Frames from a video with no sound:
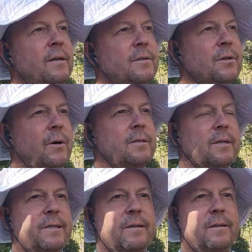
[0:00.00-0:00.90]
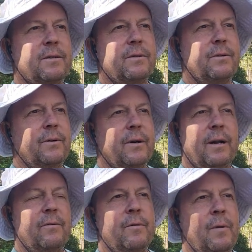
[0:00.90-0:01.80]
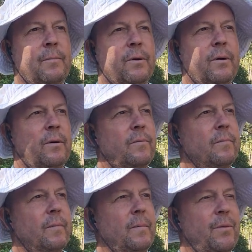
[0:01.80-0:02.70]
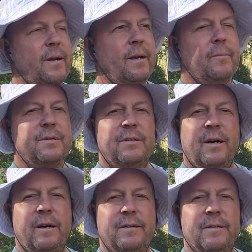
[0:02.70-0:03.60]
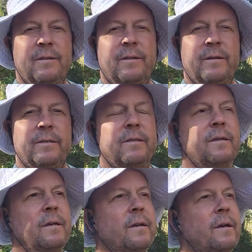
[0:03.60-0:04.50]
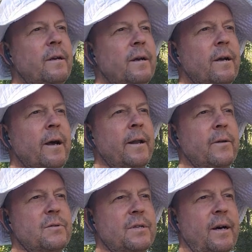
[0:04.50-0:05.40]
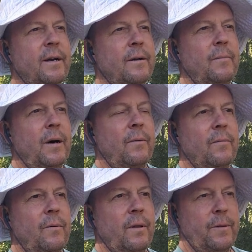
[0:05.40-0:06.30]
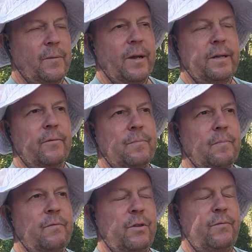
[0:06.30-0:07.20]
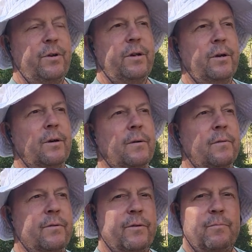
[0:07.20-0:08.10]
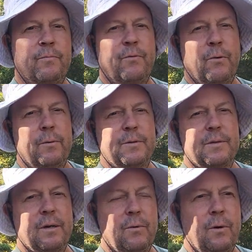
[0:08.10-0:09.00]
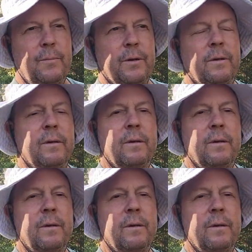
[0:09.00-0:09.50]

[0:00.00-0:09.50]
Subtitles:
So I was listening to, I don't remember, I think it was Todd Stearns. And he was talking about, well, they played the video of the Forbes woman.